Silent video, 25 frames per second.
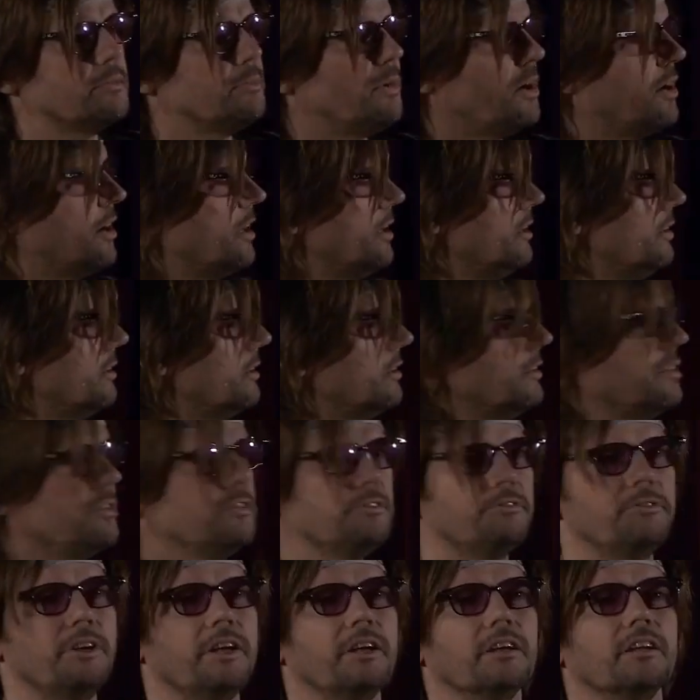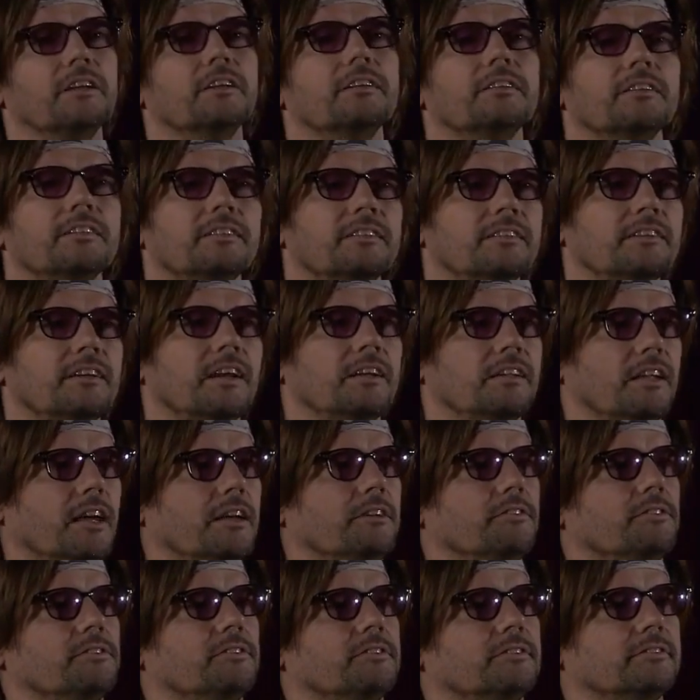bar, you fail at life.
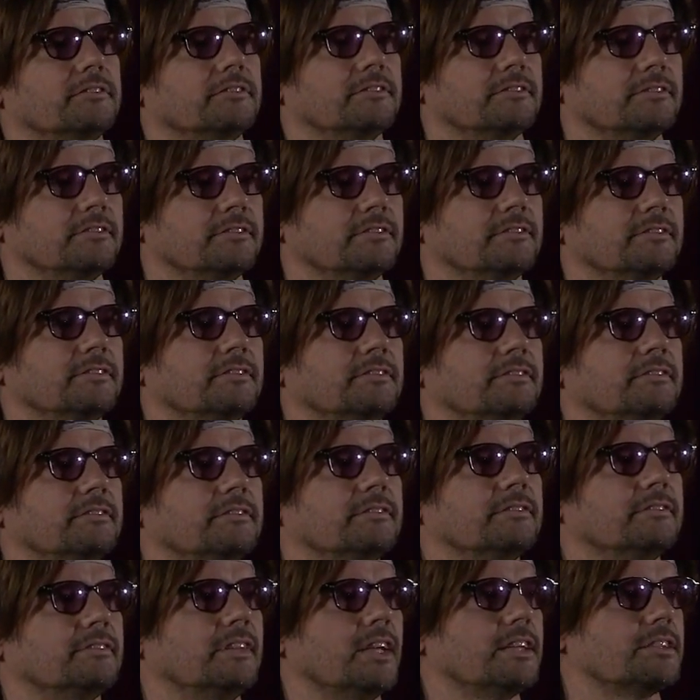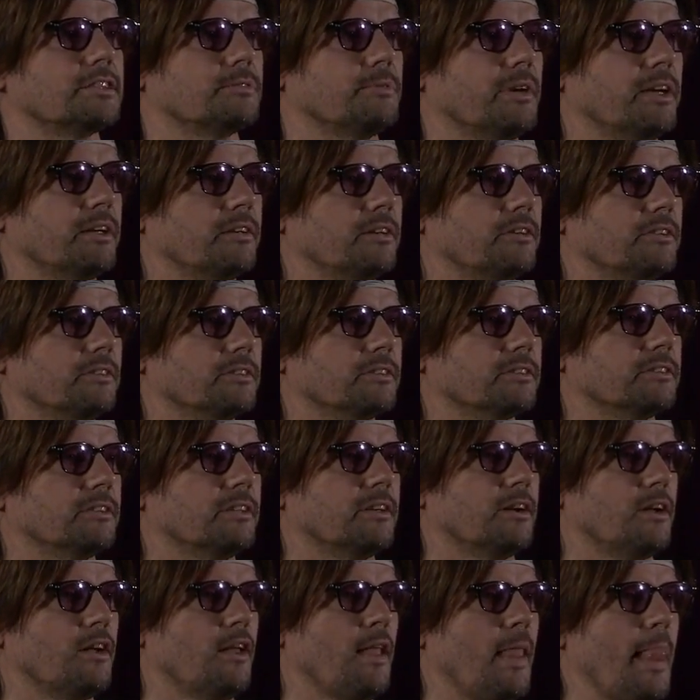That's the way it goes.
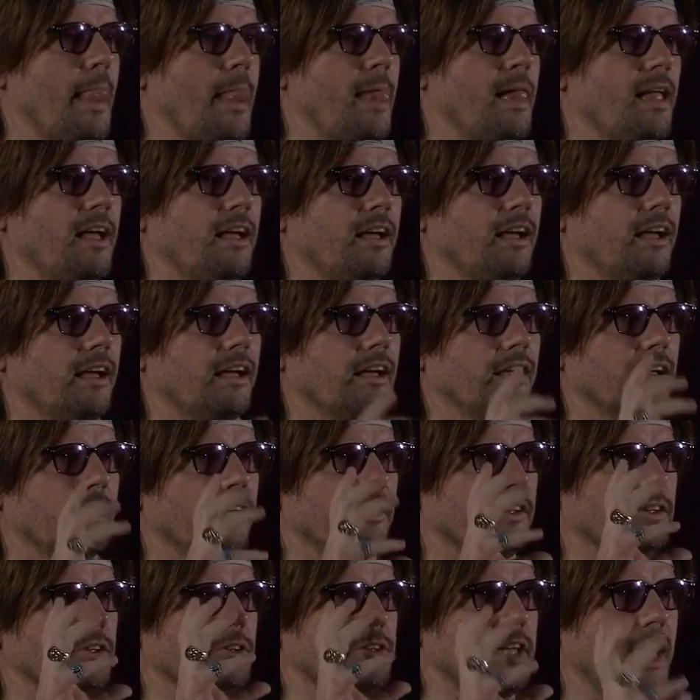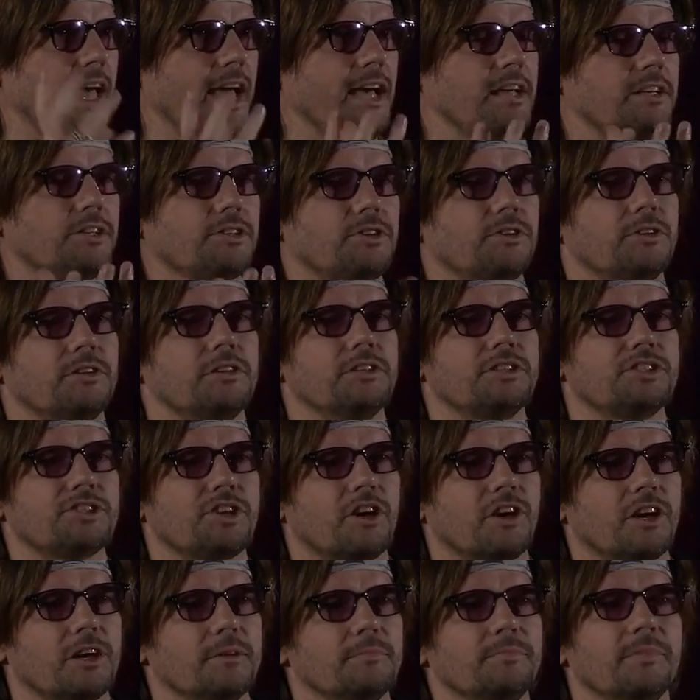You can't turn
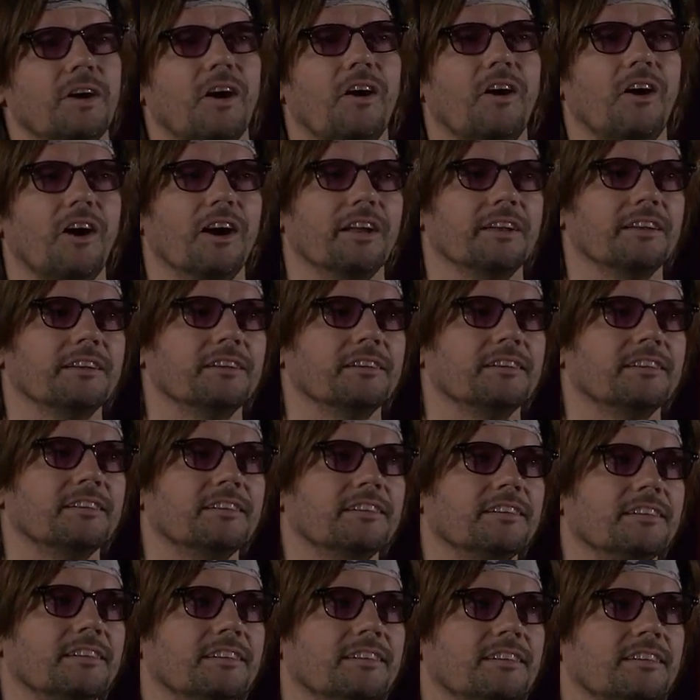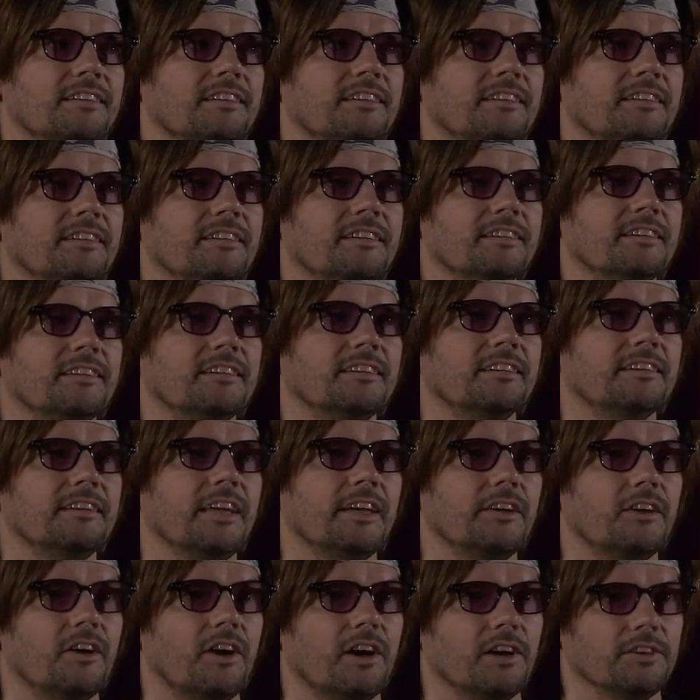charm on
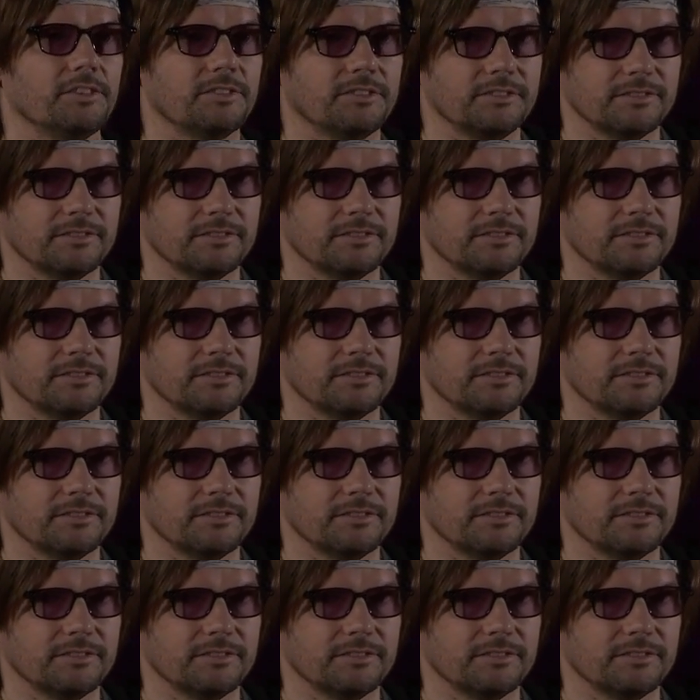and off.